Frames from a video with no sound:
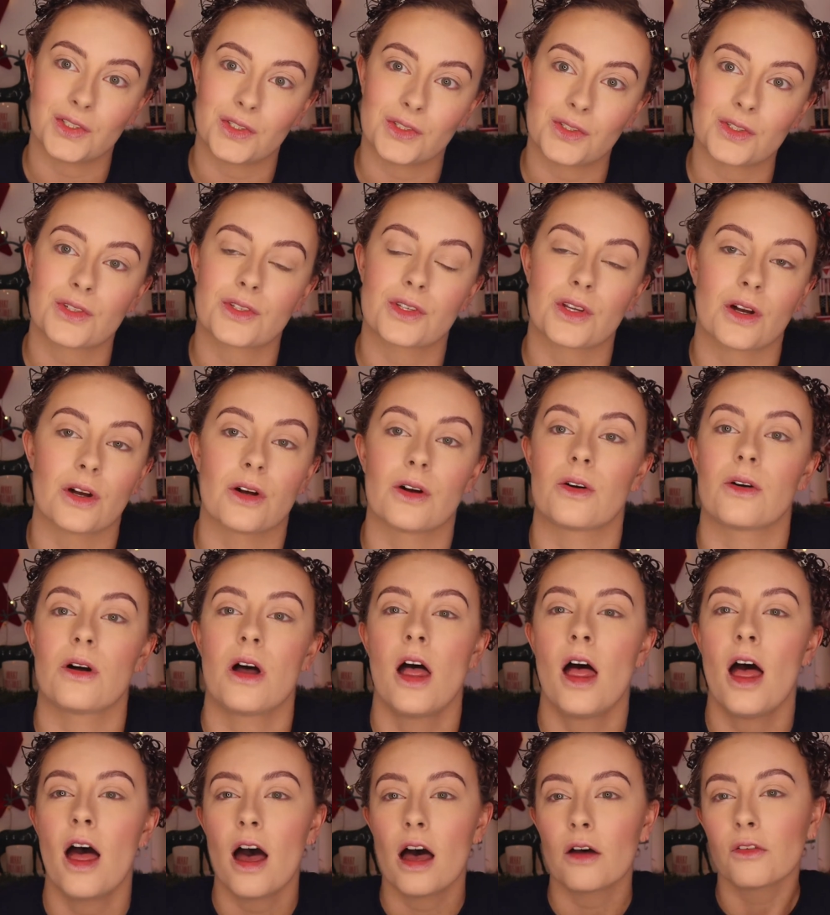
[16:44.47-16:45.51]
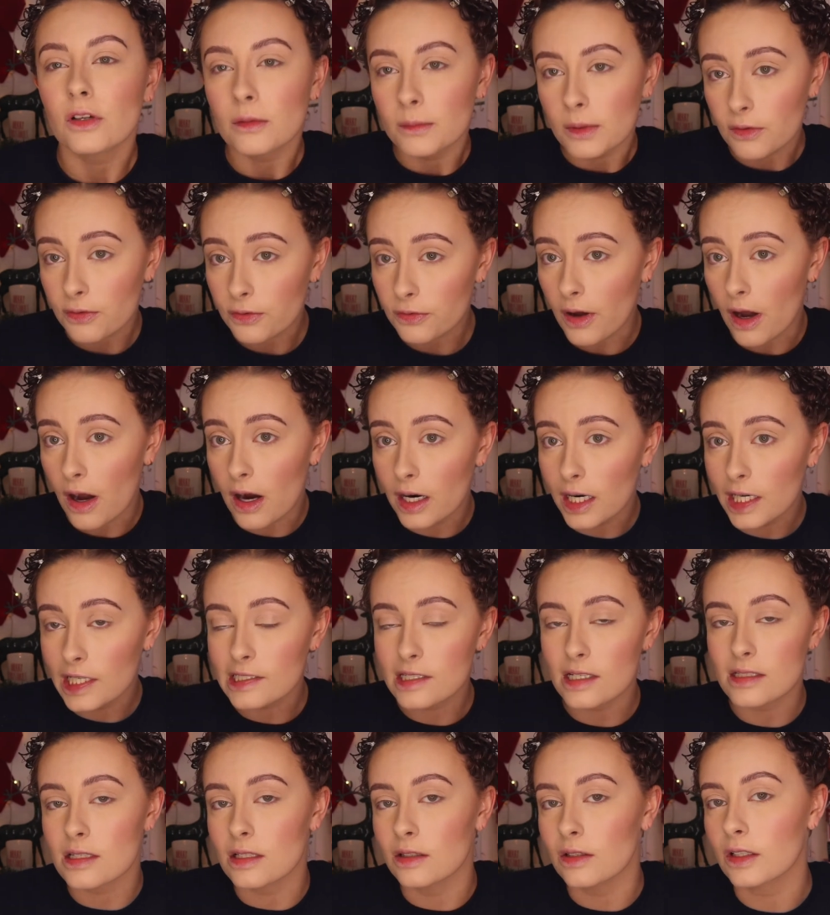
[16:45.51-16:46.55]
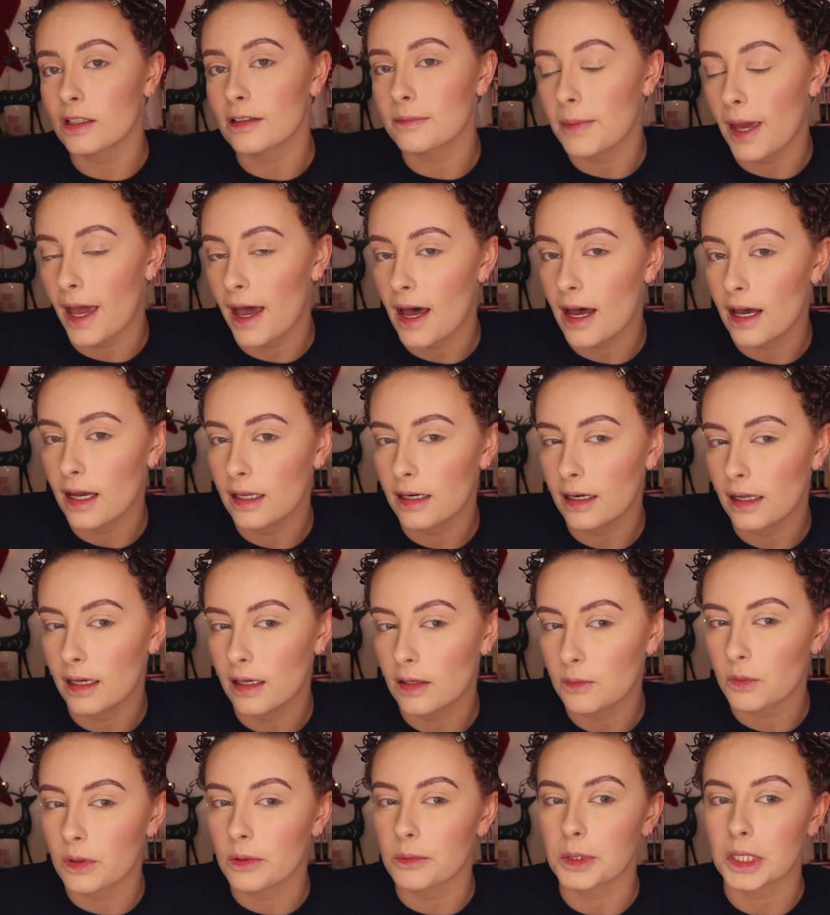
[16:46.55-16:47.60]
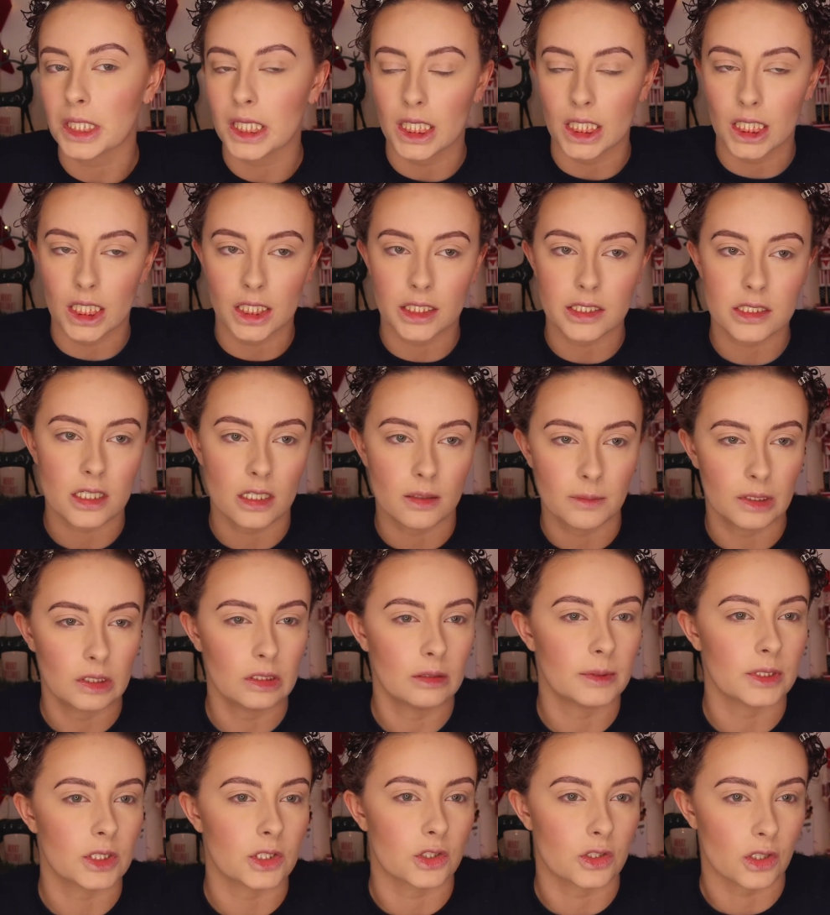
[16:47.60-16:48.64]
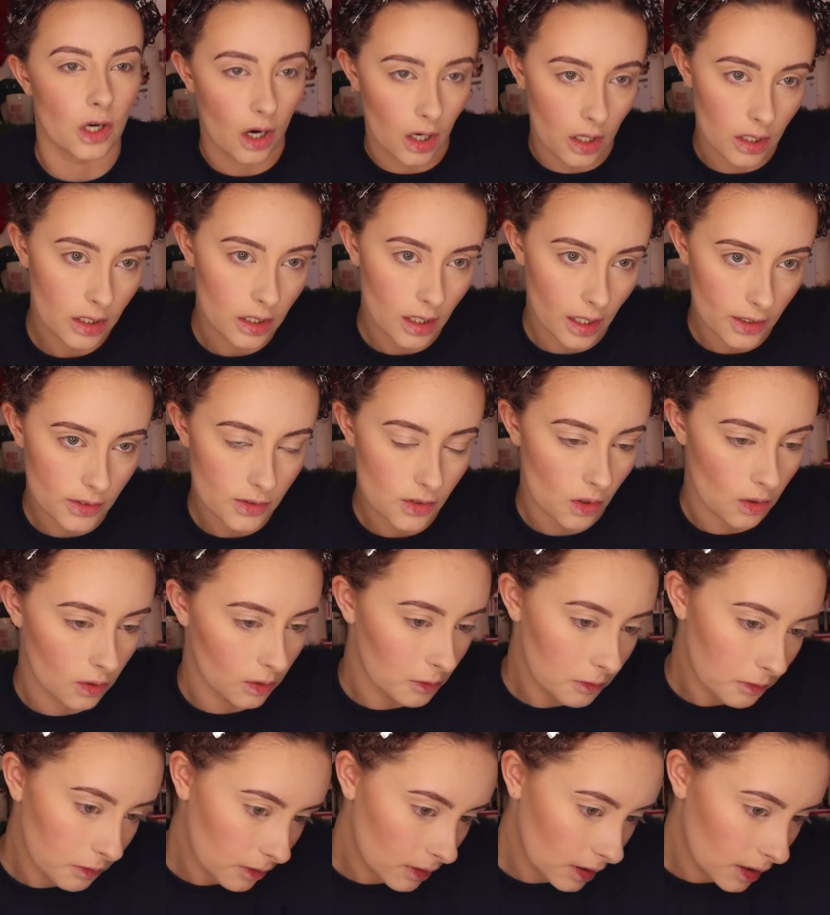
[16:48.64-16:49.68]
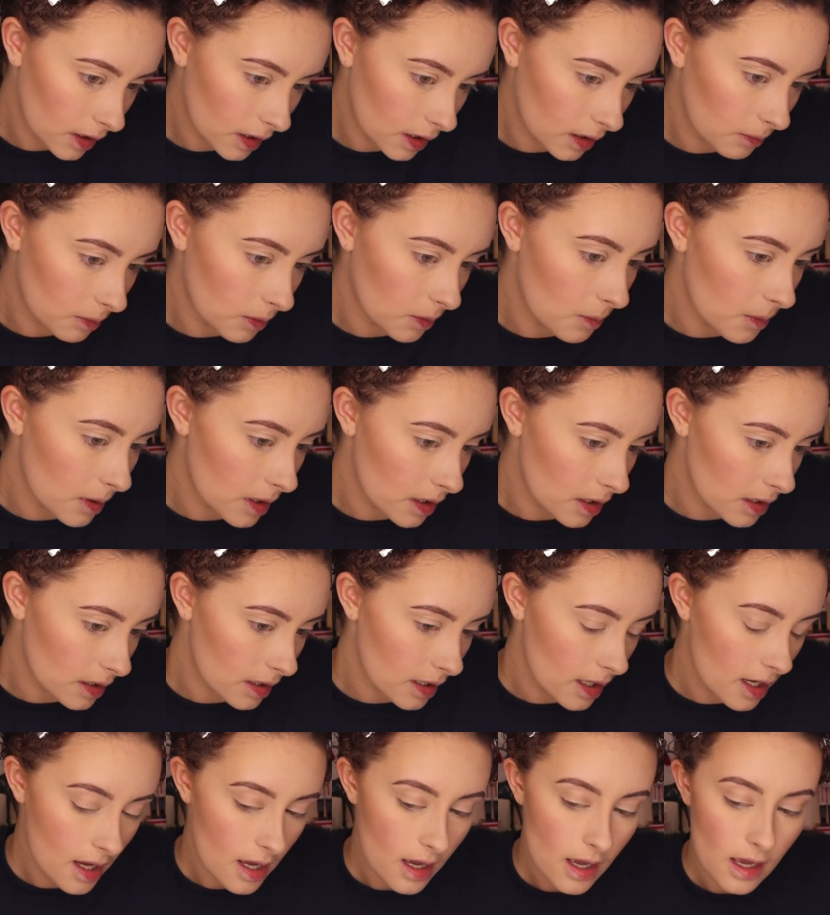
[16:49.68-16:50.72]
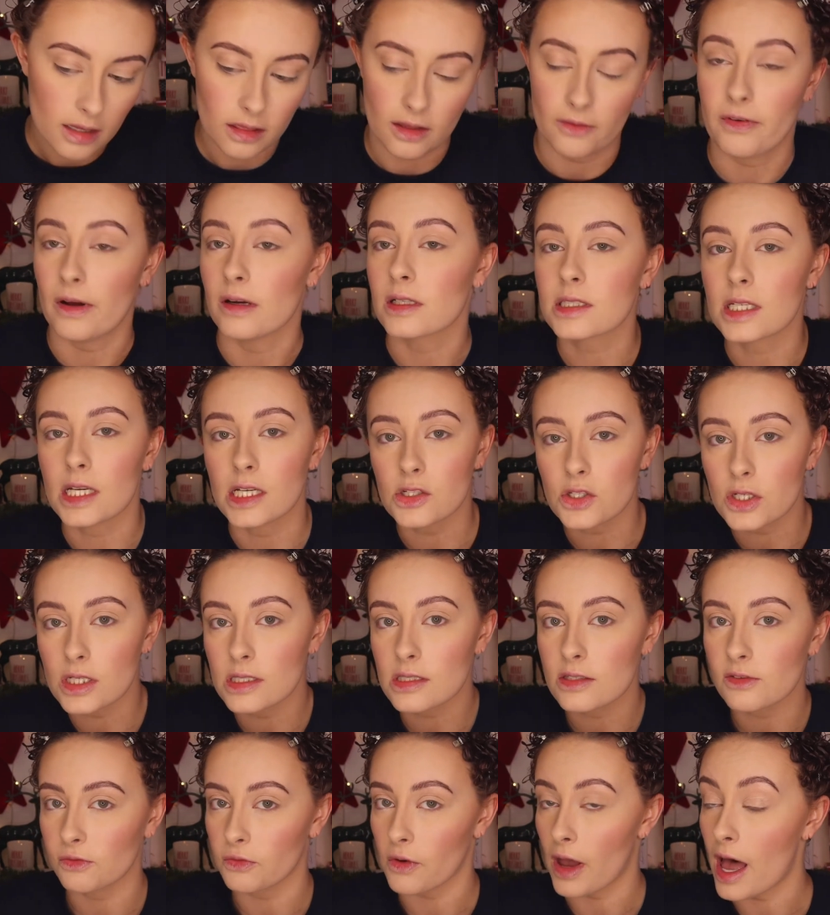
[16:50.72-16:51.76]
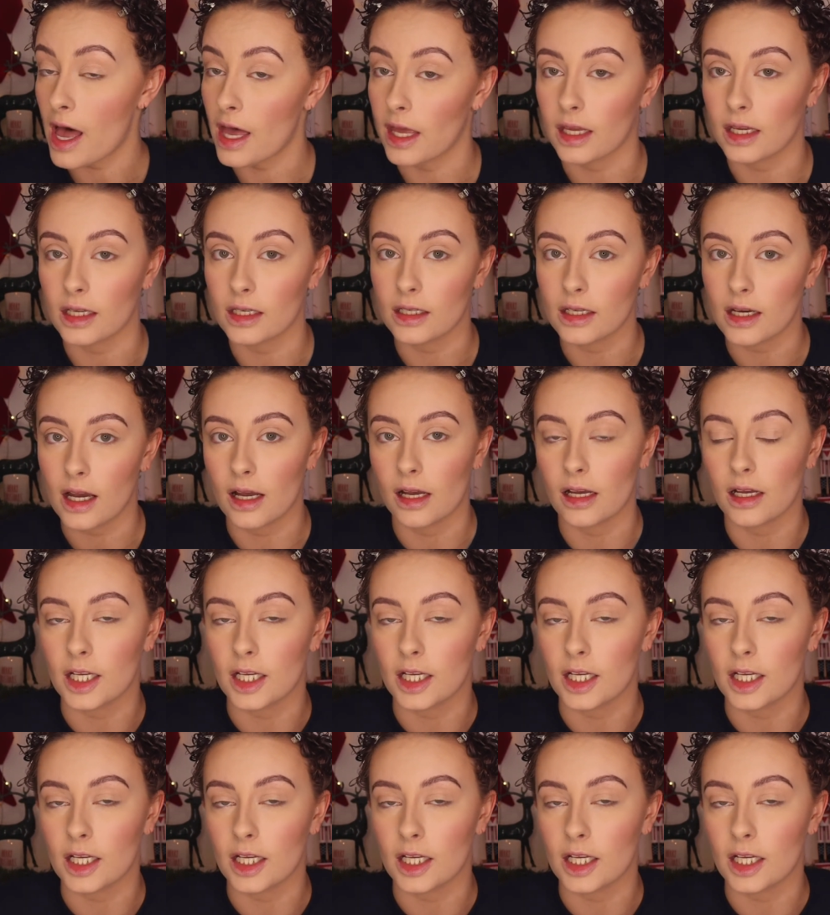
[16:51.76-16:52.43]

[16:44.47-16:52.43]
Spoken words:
So from afar, it doesn't look bad, and where we're eating, it's going to be a little bit dark, so hopefully it will work. The foundation's fine.